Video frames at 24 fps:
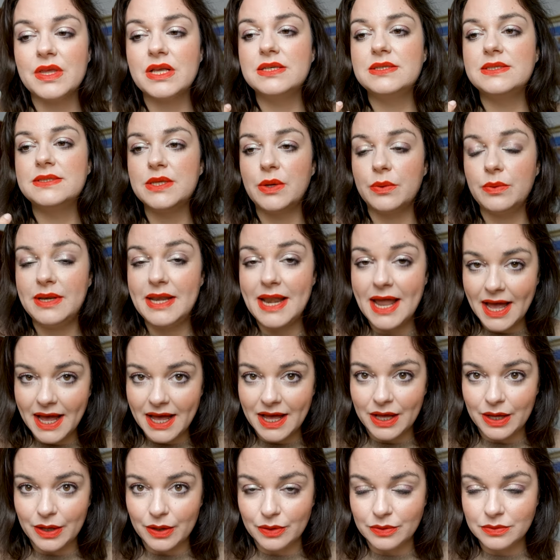So
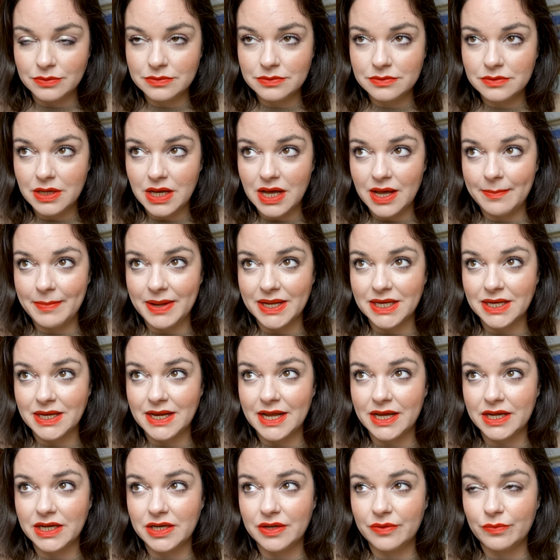now I'm at a
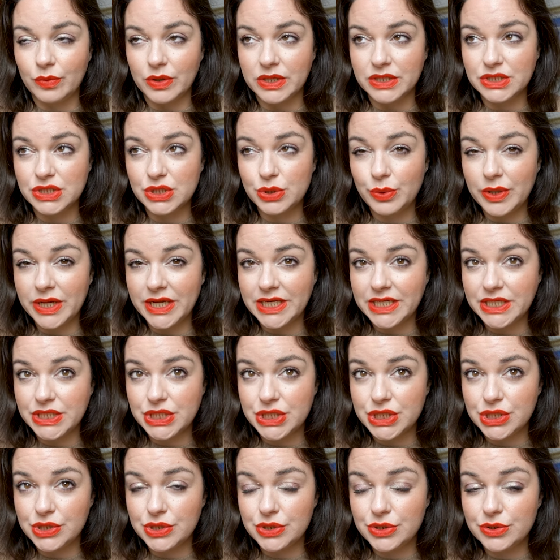negative, what,
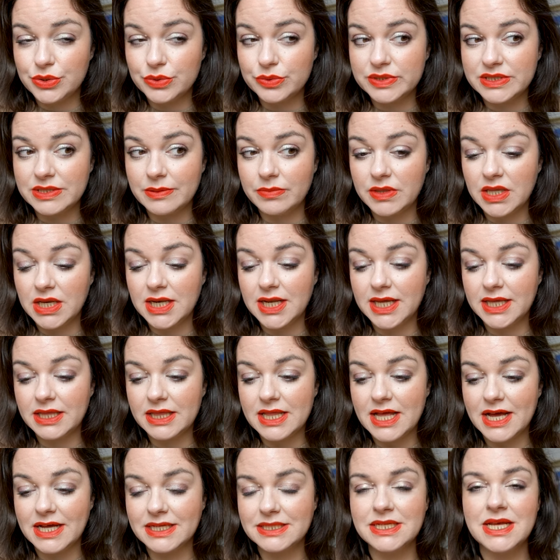22, something like
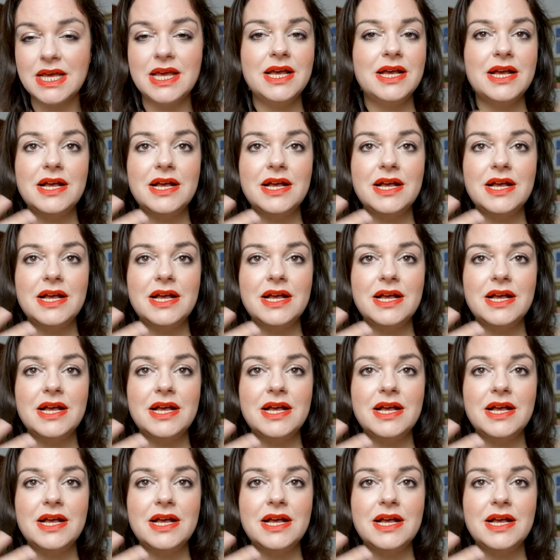that.